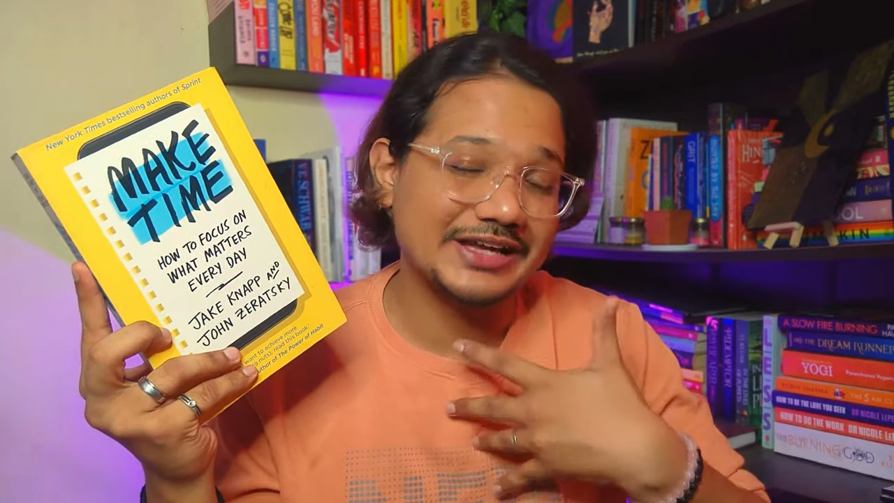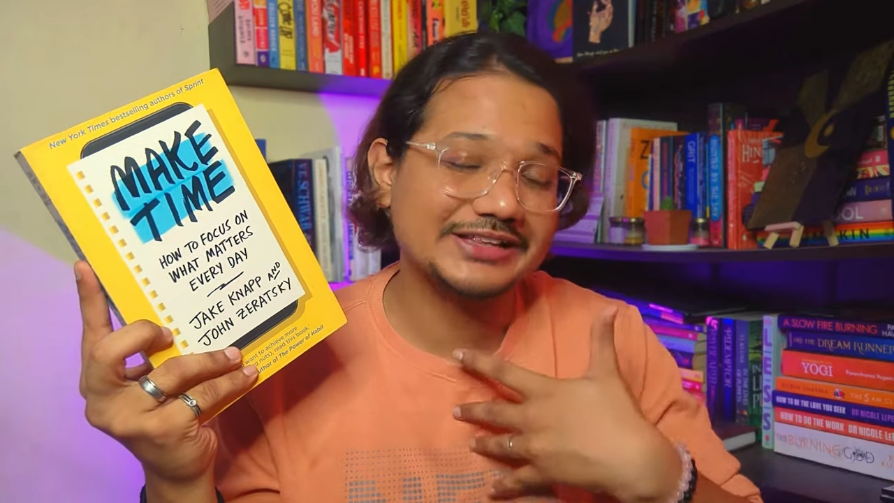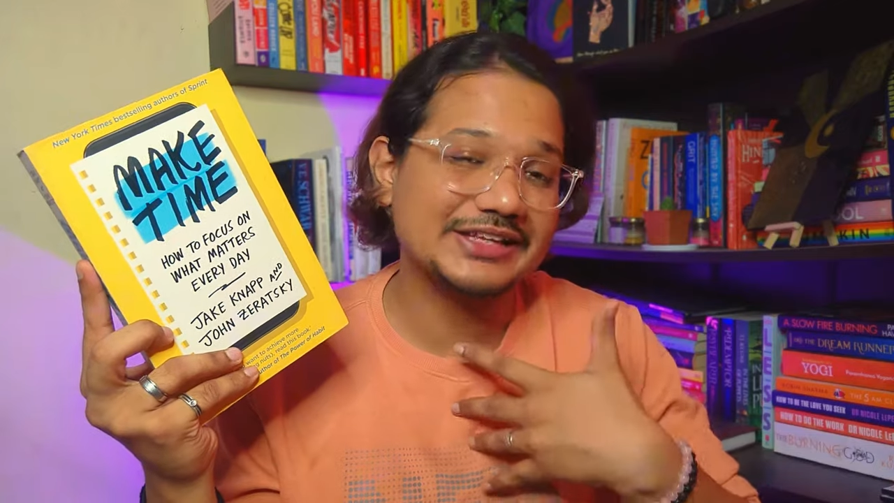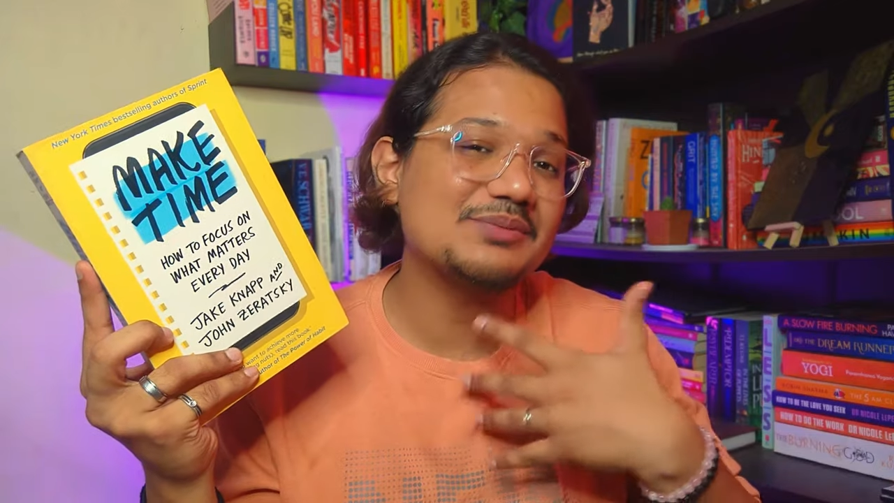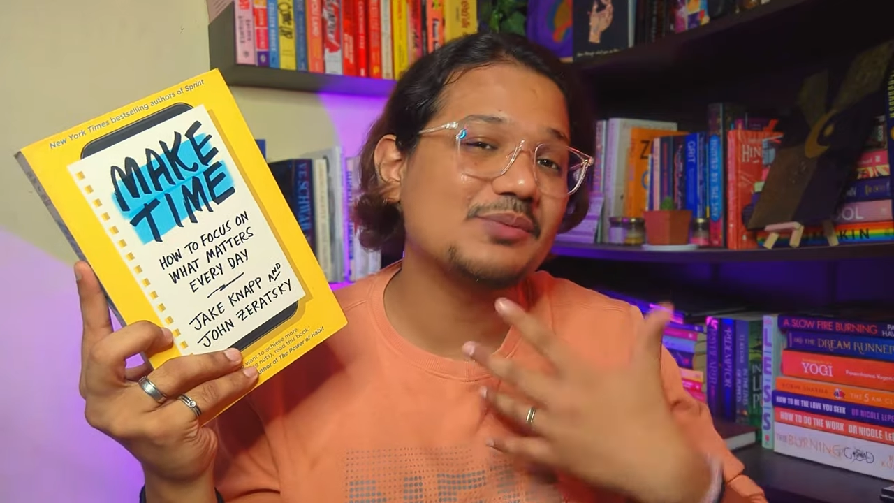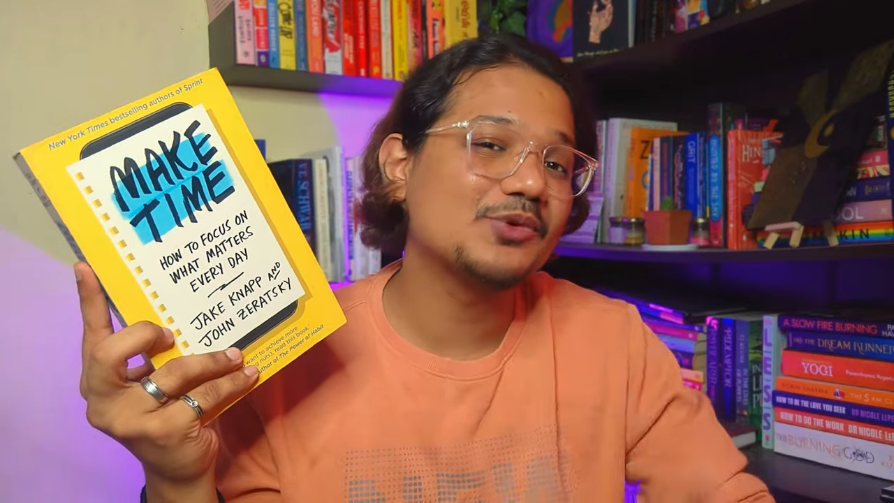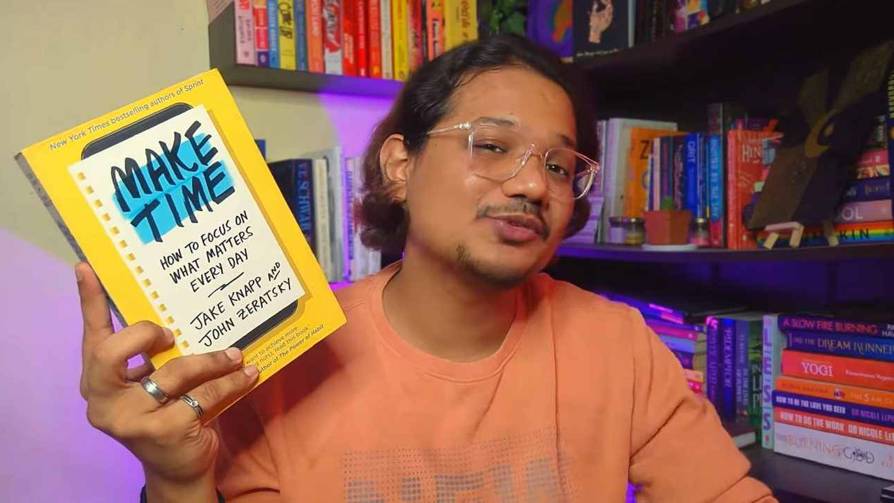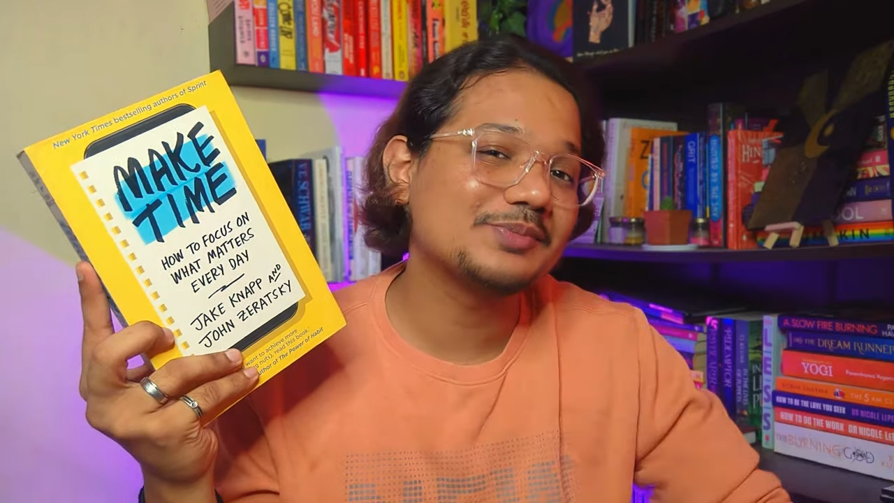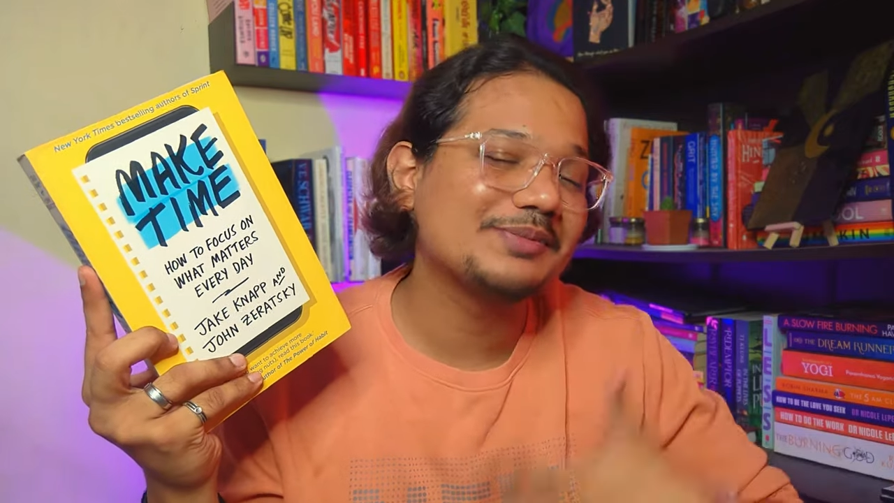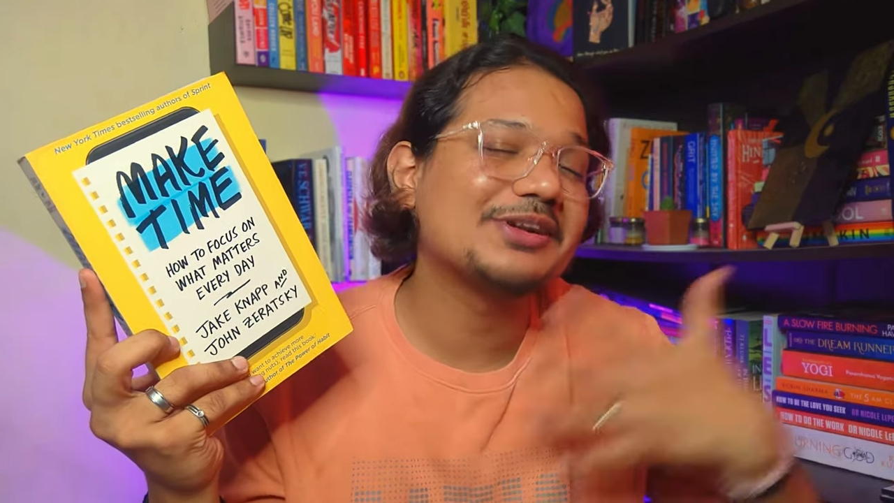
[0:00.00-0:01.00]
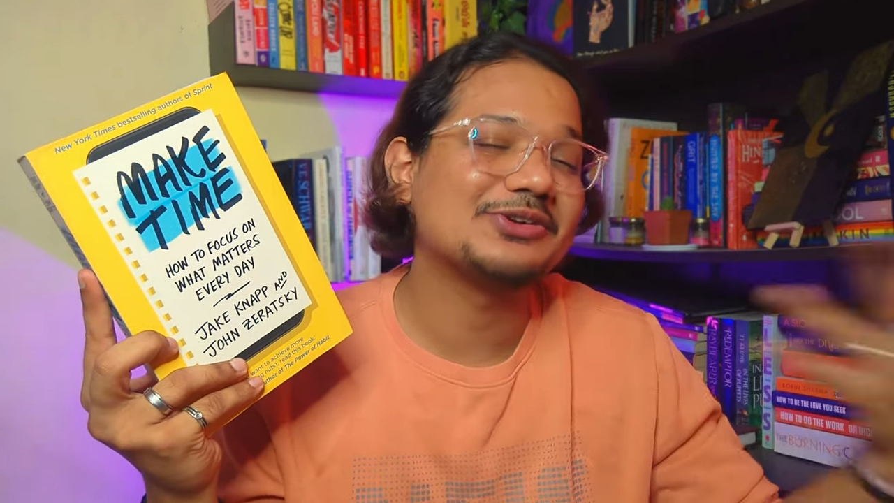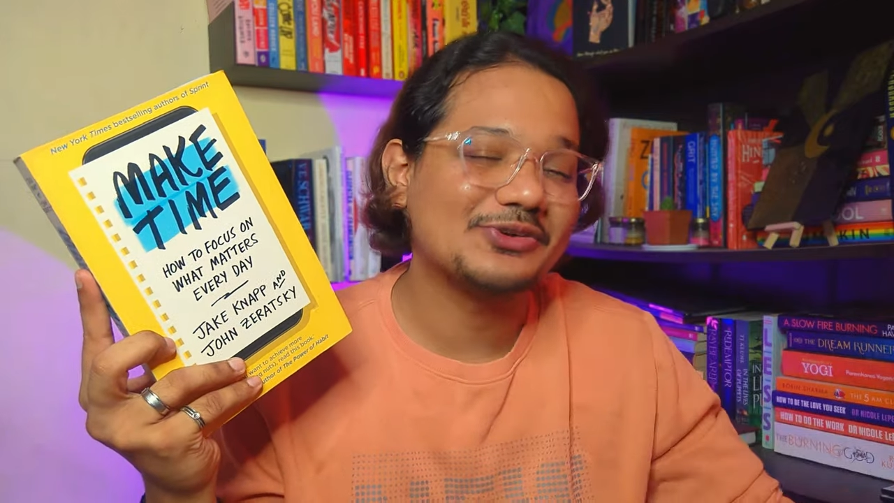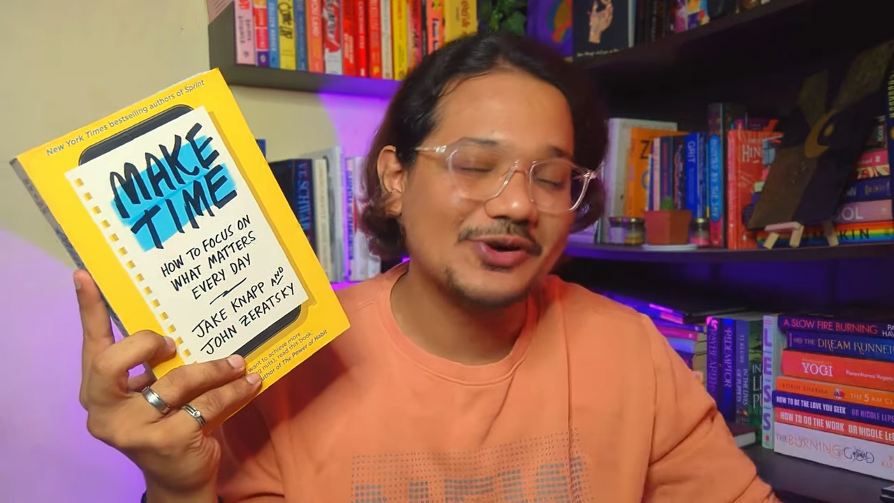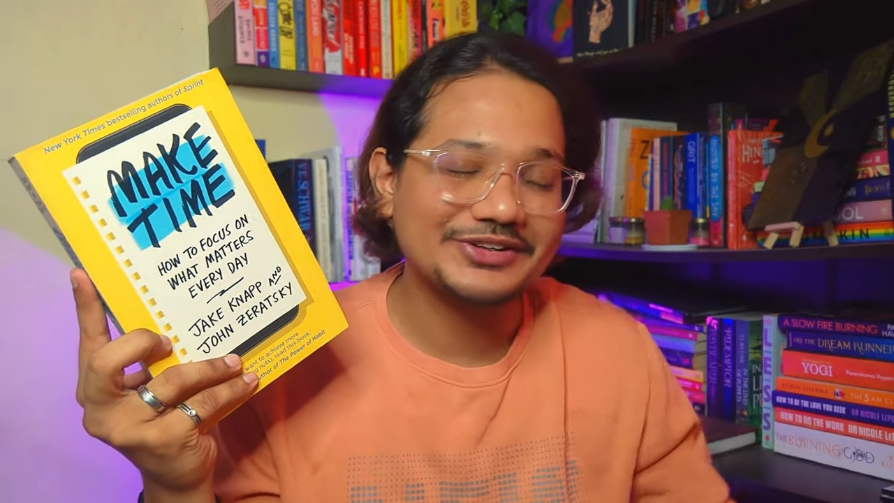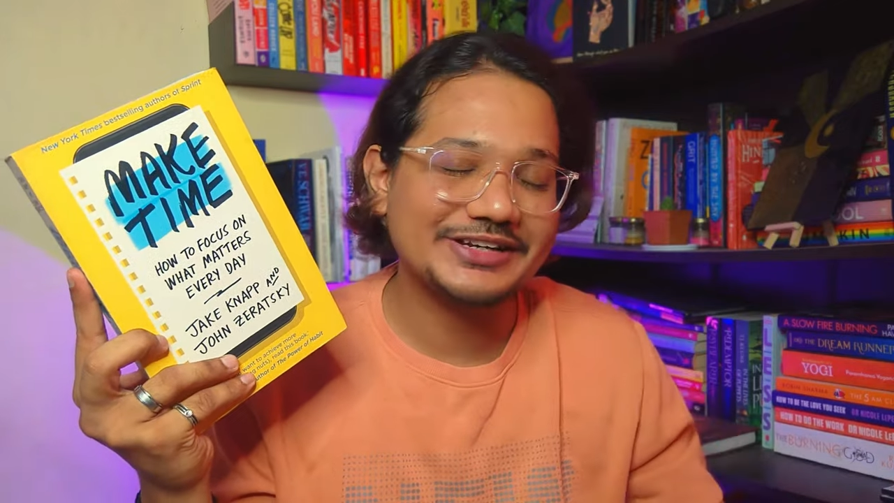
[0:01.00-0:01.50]
I think most people are are
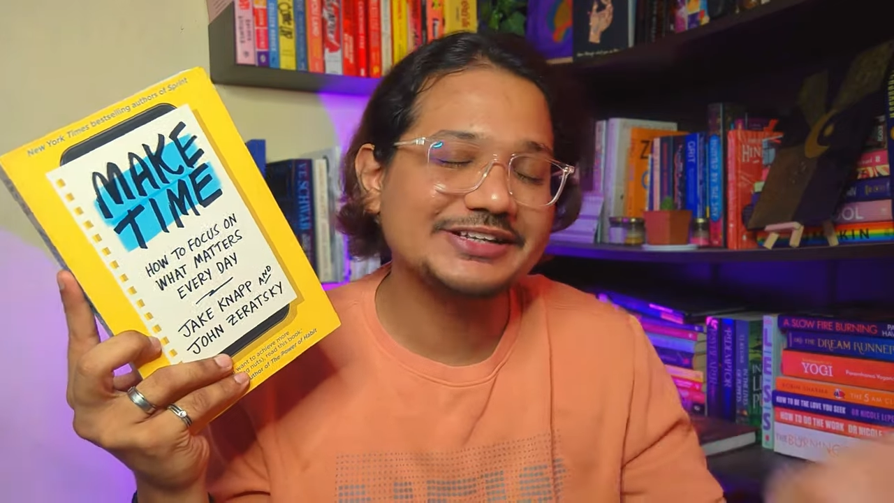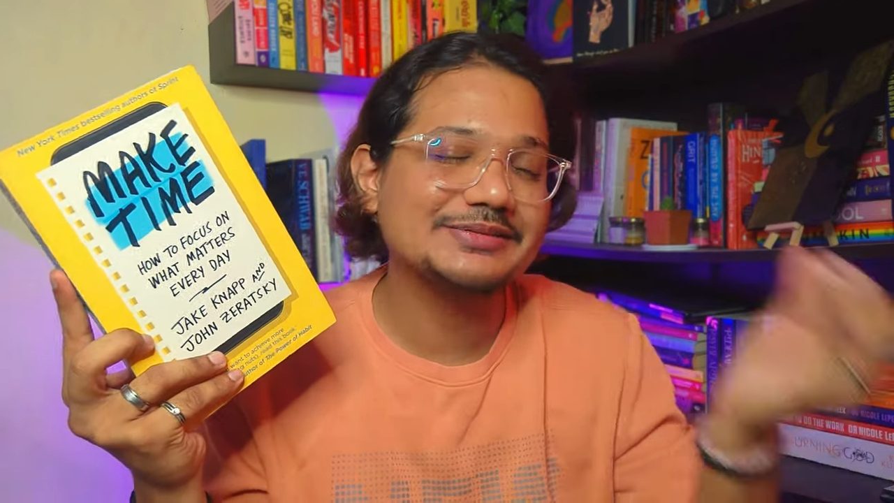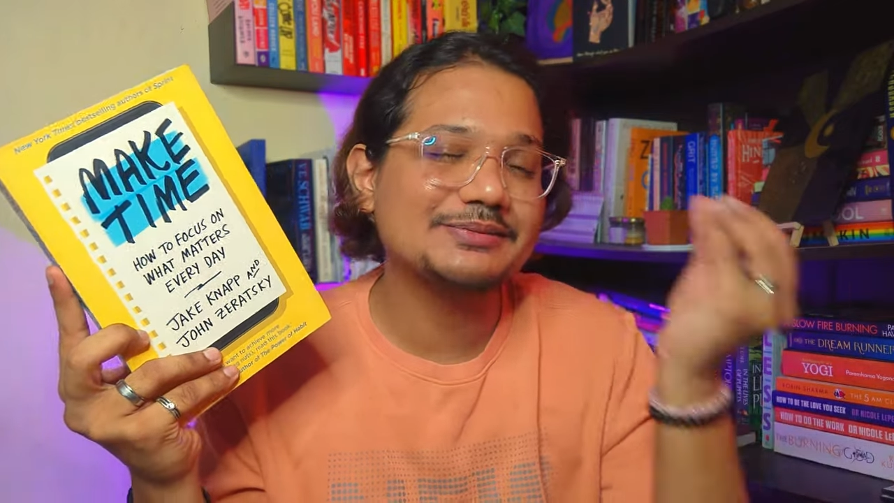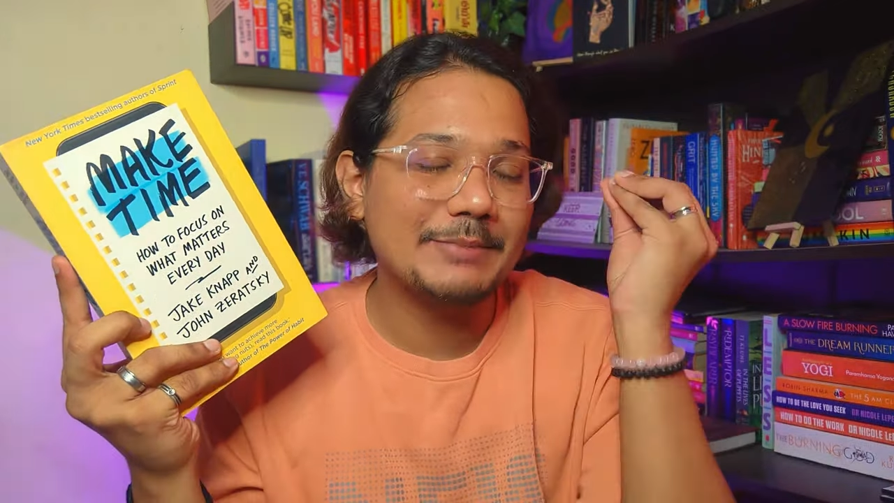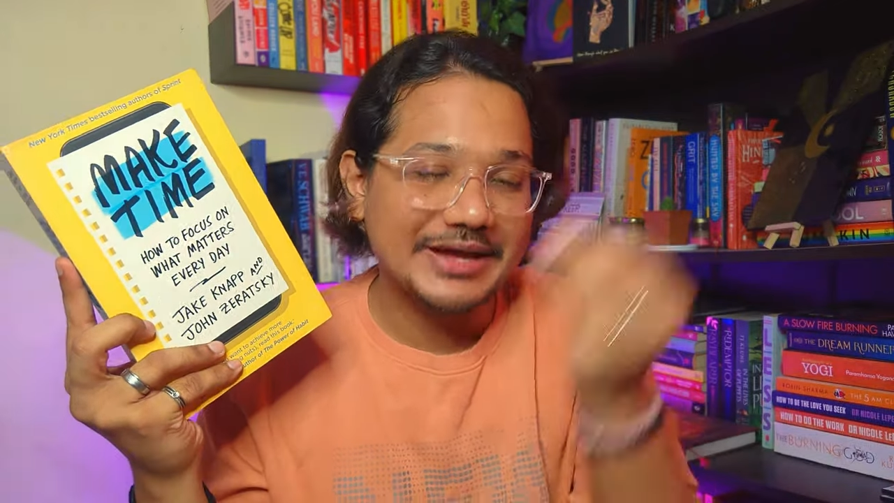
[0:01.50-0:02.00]
not in